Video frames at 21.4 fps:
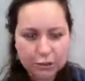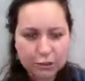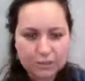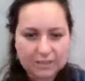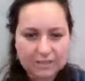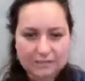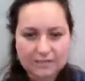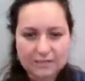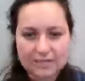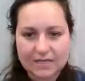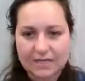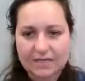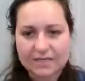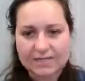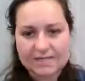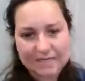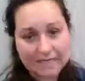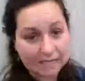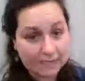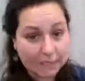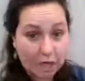She seems kind of
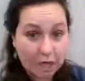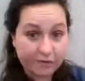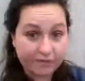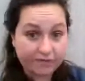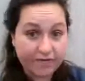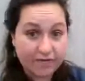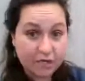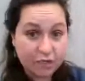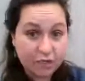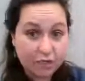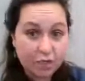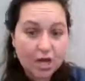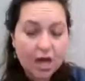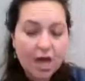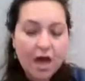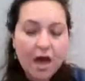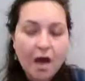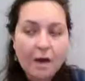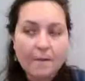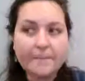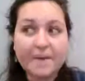standoffish,
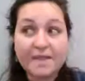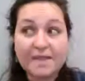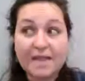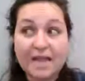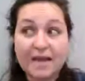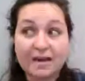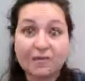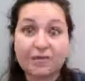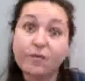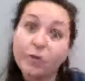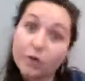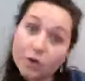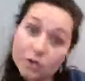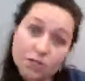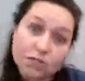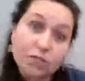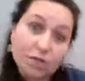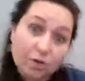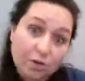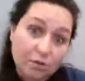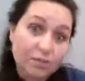but they are forced
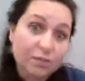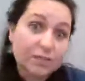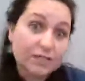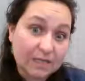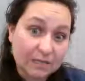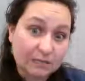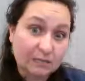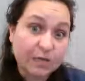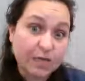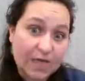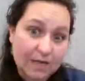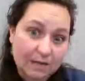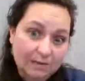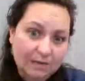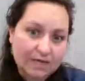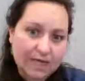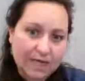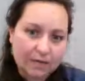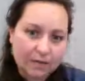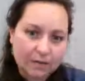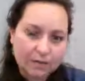to go to a summer camp
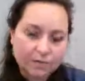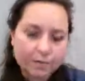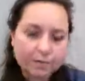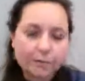together.